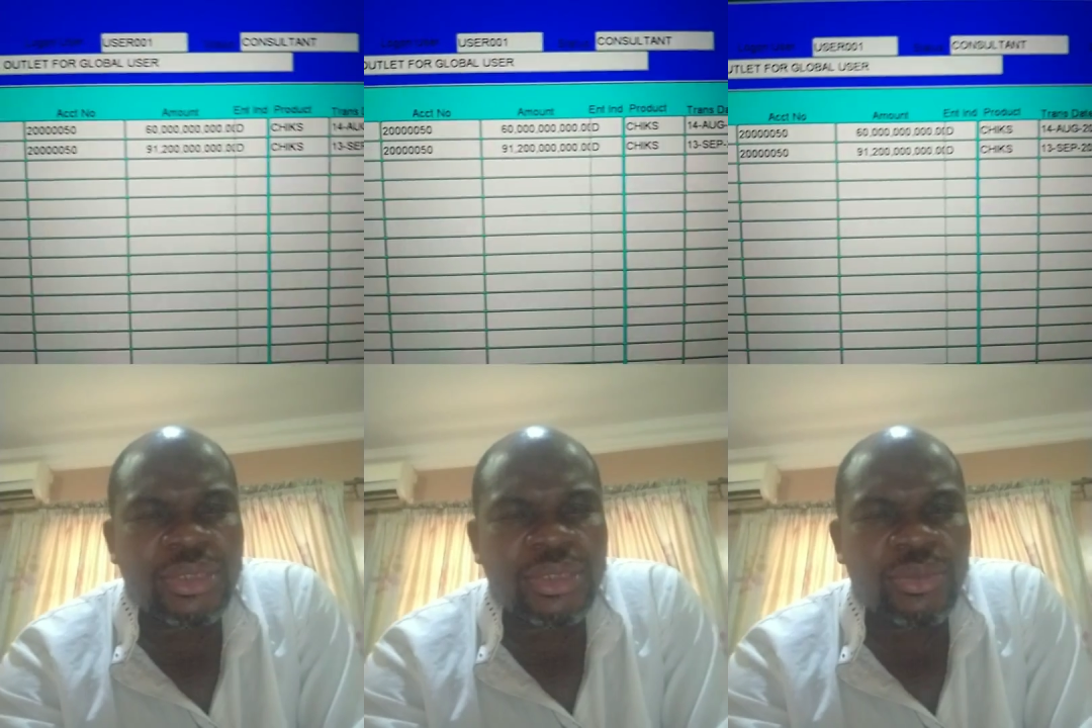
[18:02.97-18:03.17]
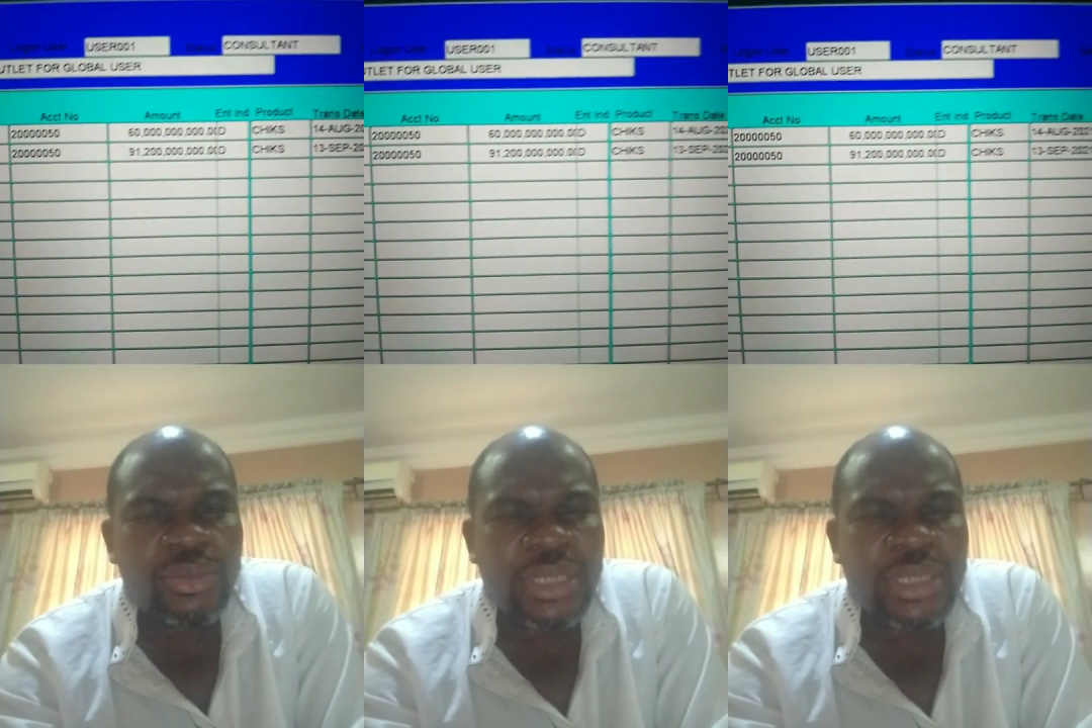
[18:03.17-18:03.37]

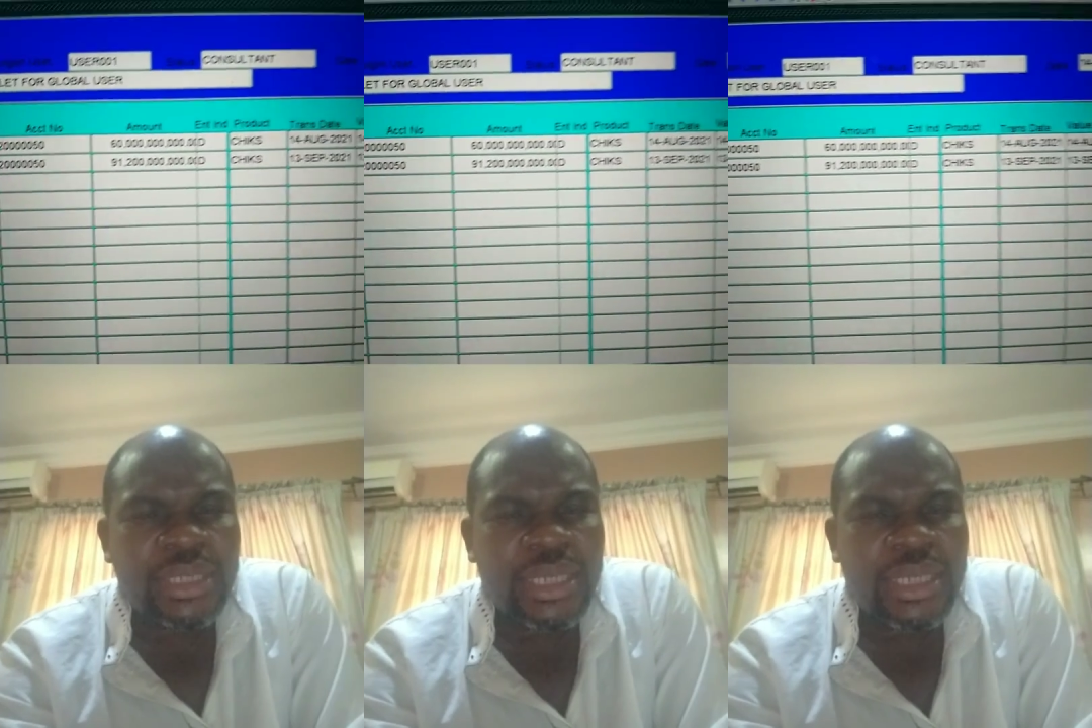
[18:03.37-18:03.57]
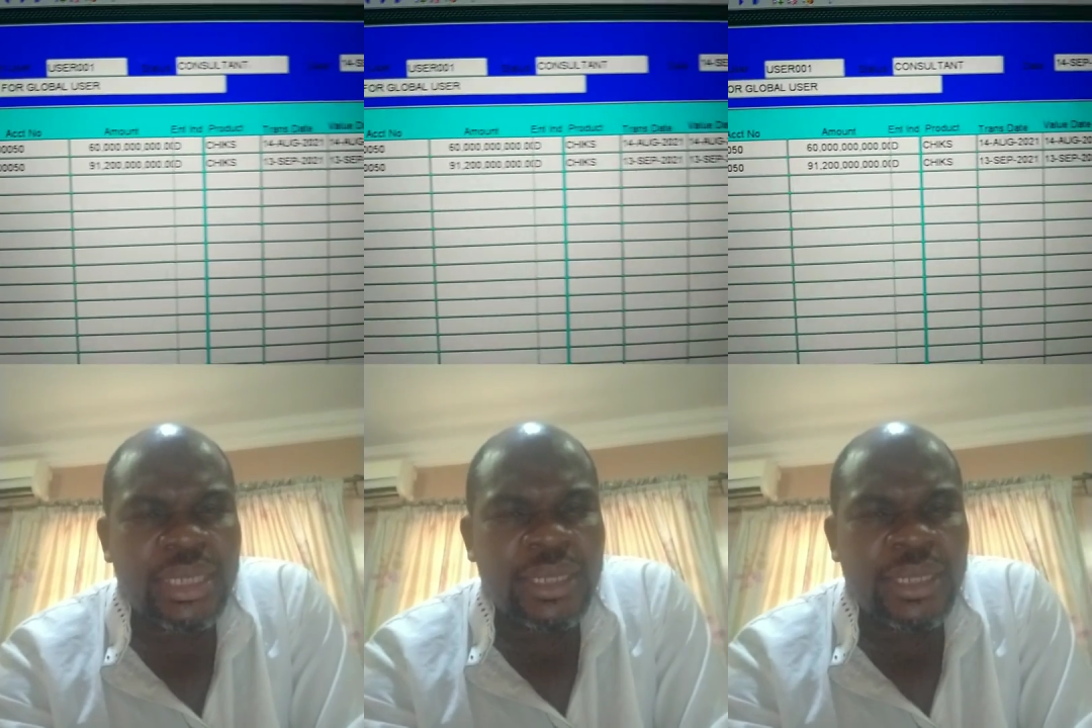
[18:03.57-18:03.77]
were
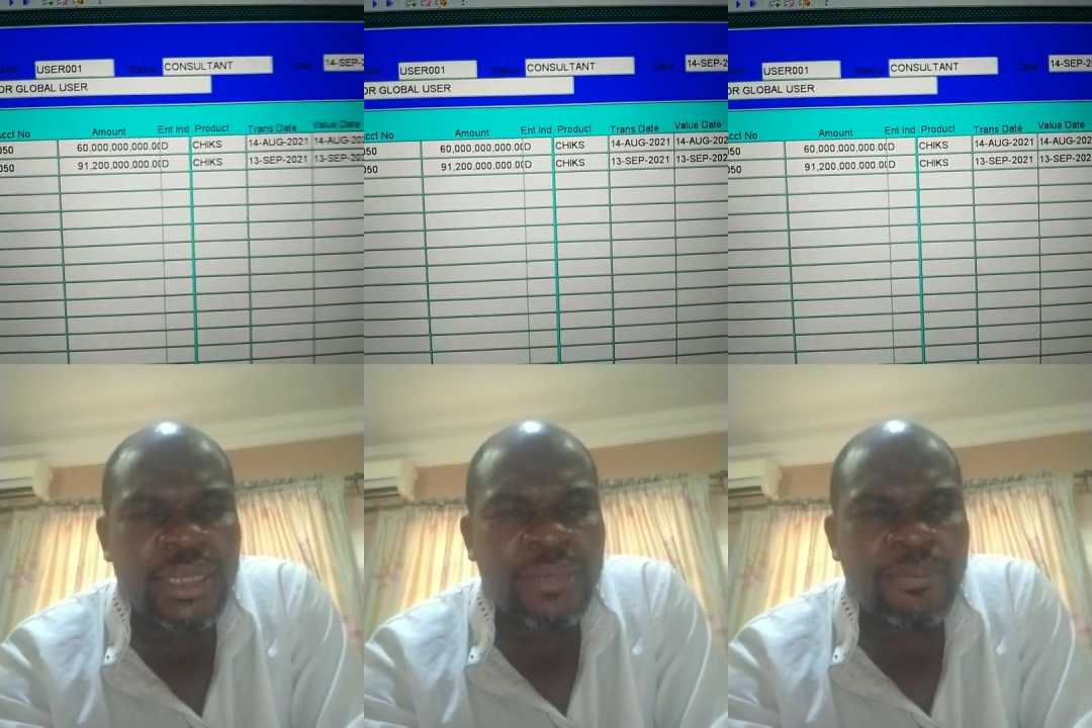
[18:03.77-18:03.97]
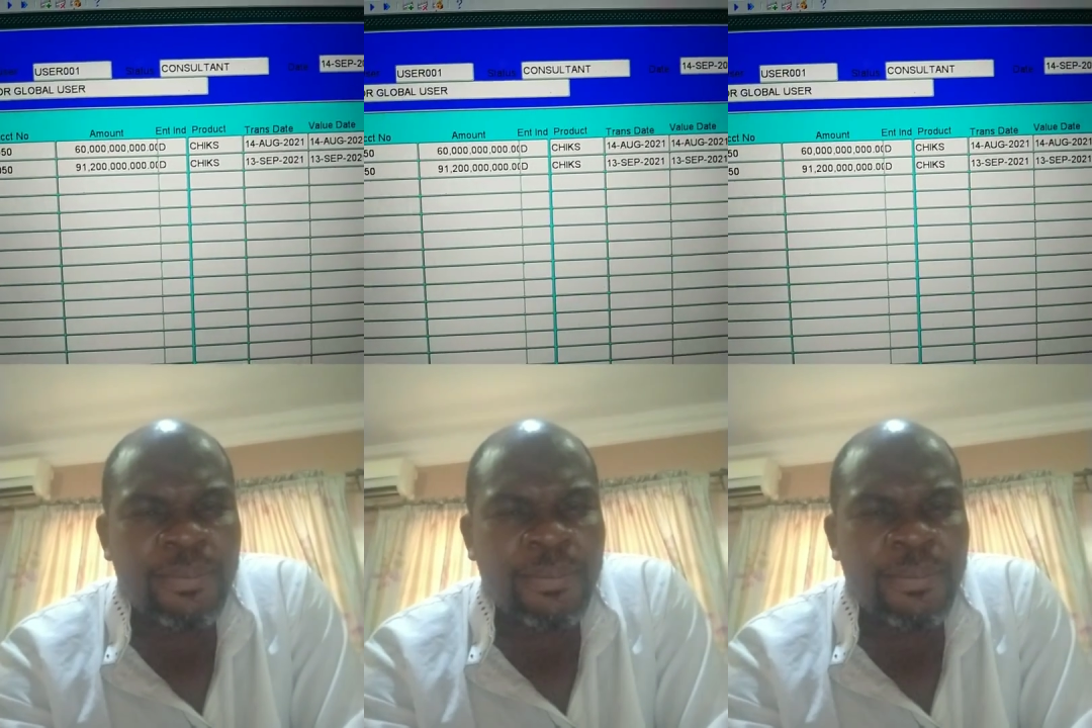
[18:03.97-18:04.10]
taken